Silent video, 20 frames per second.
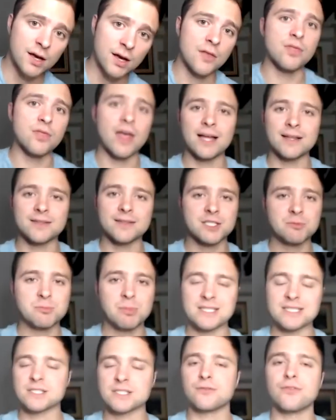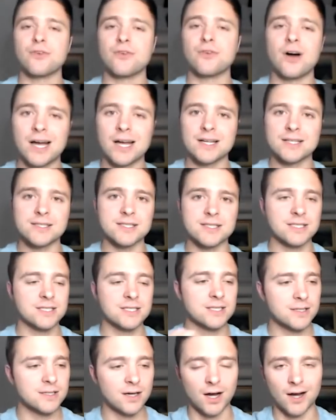that
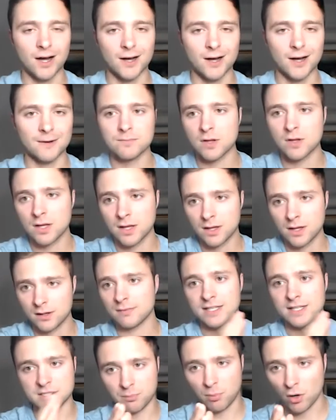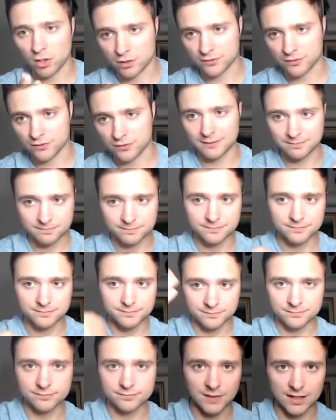specifies as a part of that
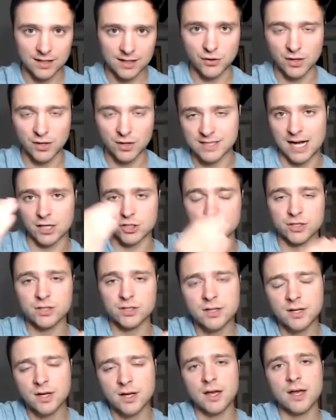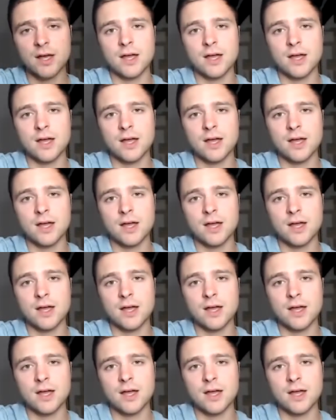transaction